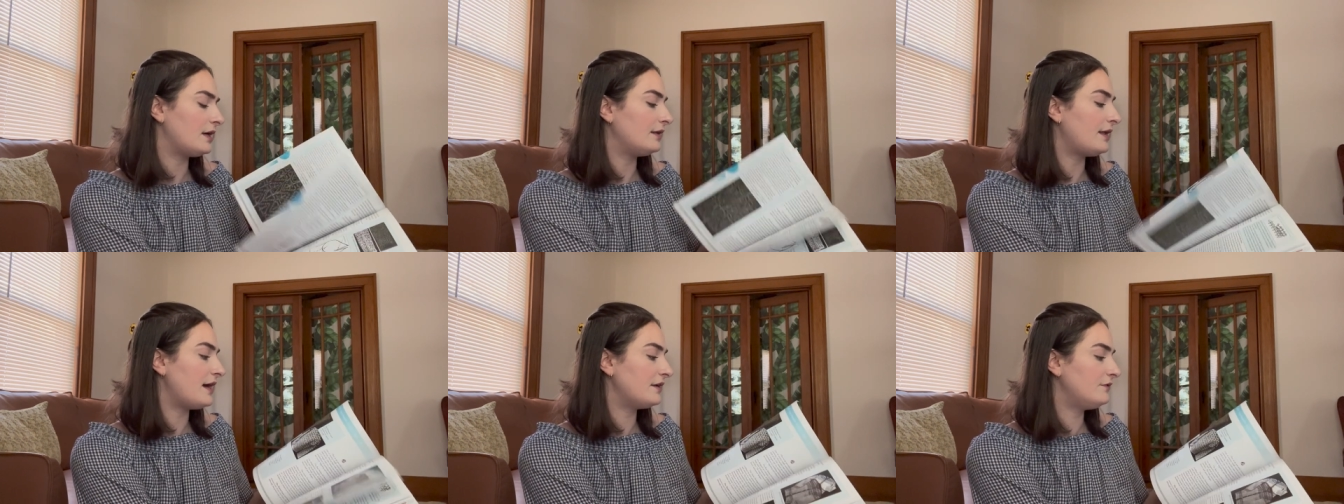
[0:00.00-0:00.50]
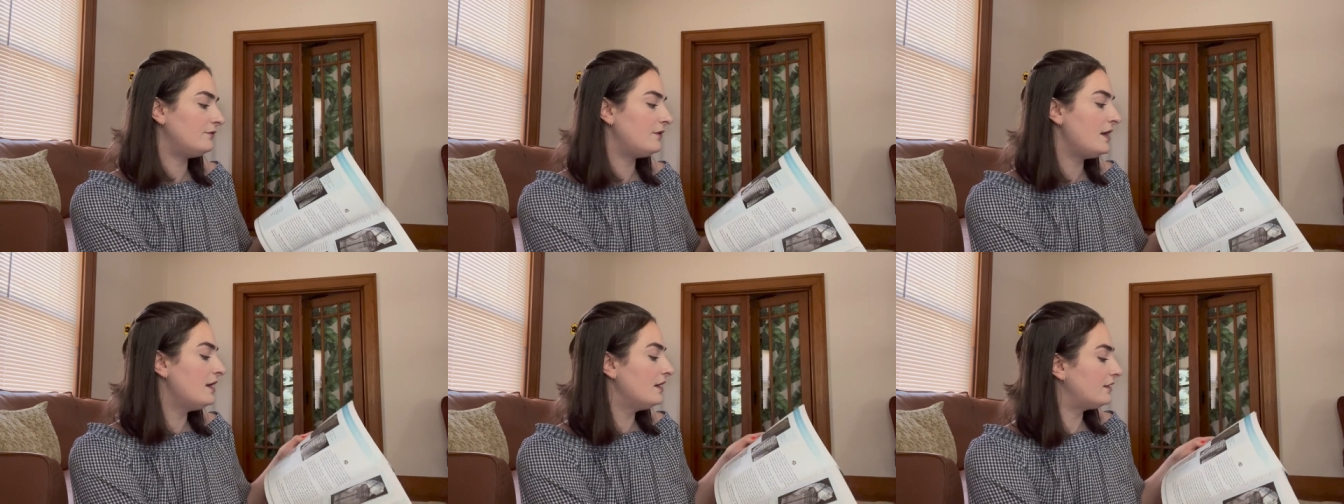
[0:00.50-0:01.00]
A lot of
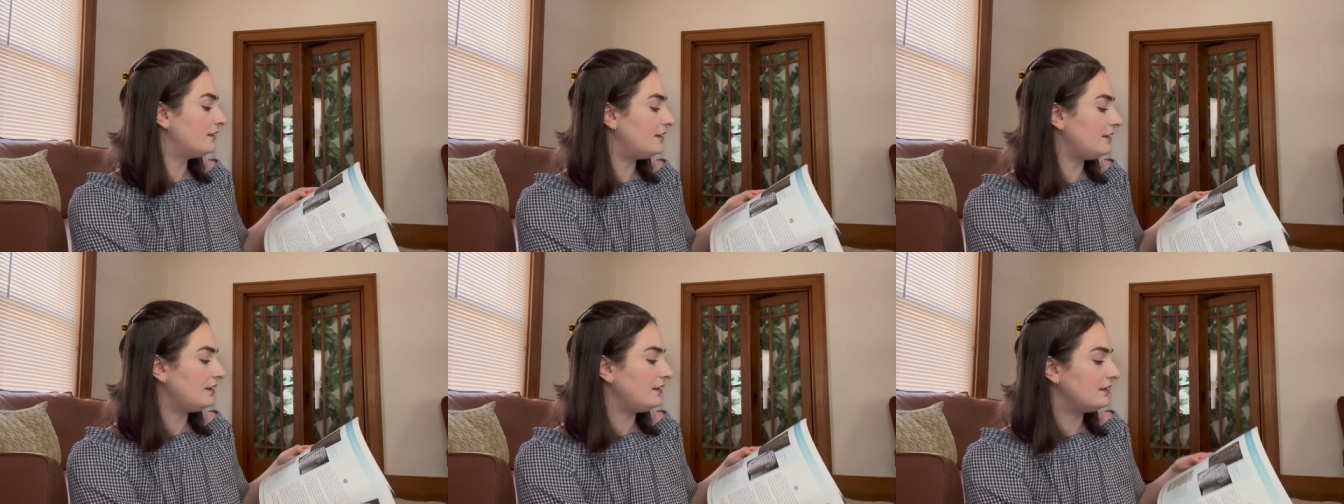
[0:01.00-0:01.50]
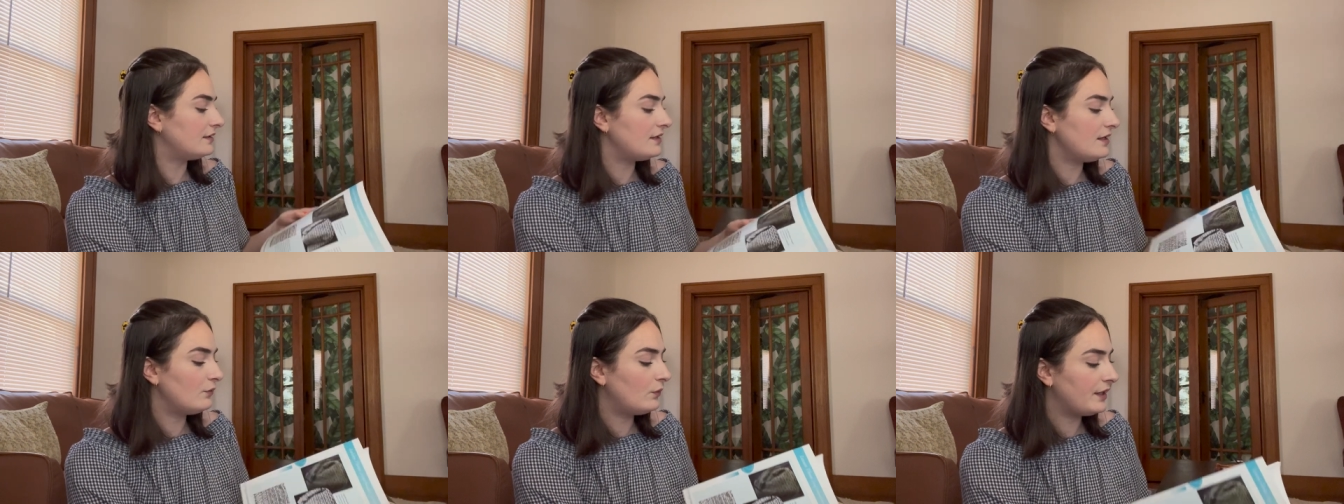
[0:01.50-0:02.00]
the
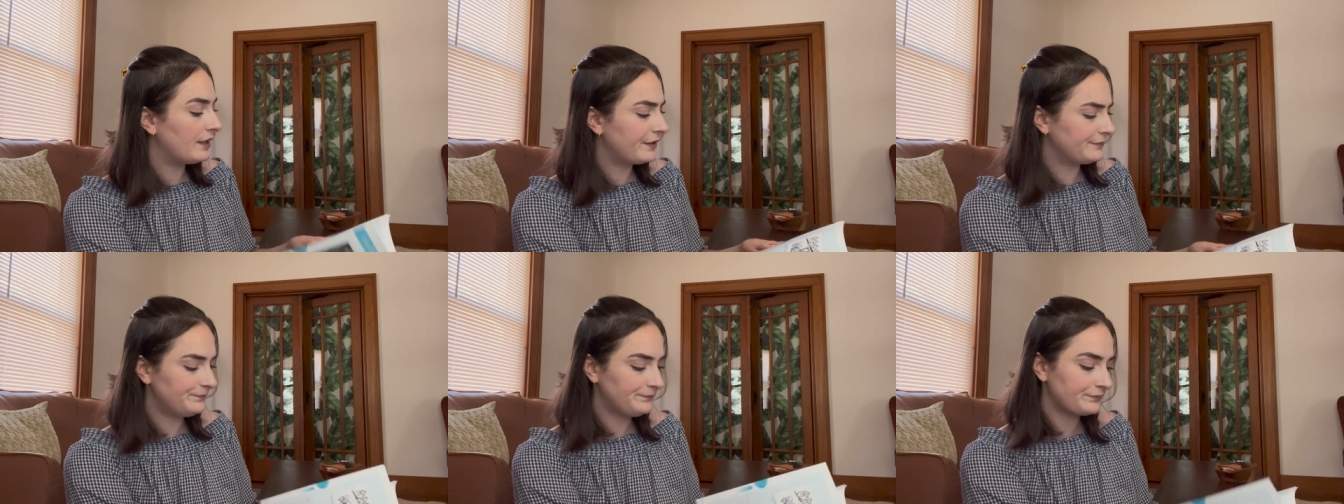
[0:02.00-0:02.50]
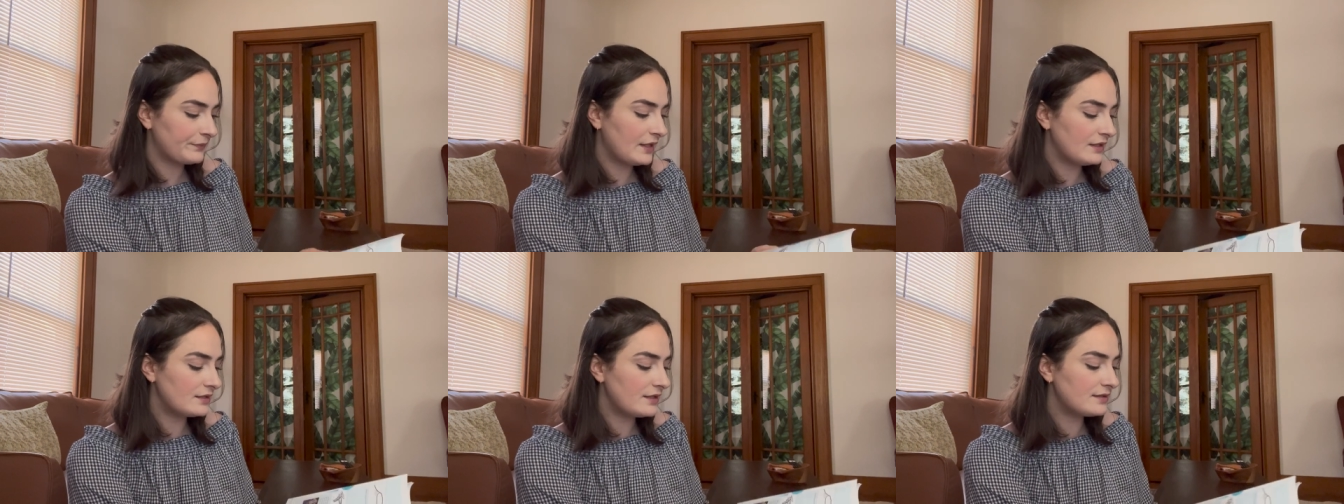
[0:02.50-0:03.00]
knitwear
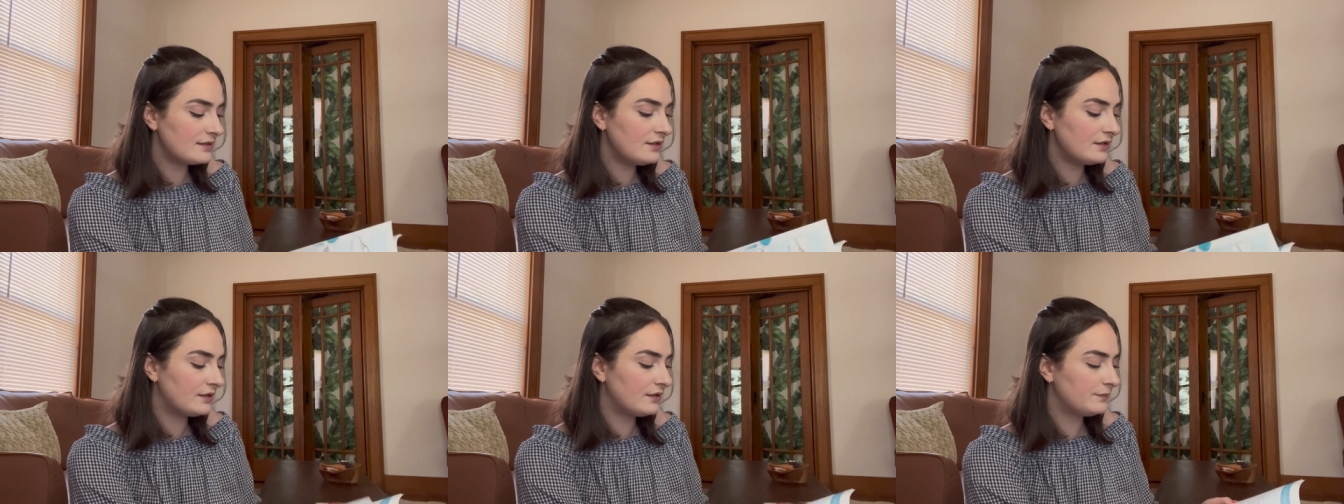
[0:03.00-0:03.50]
does look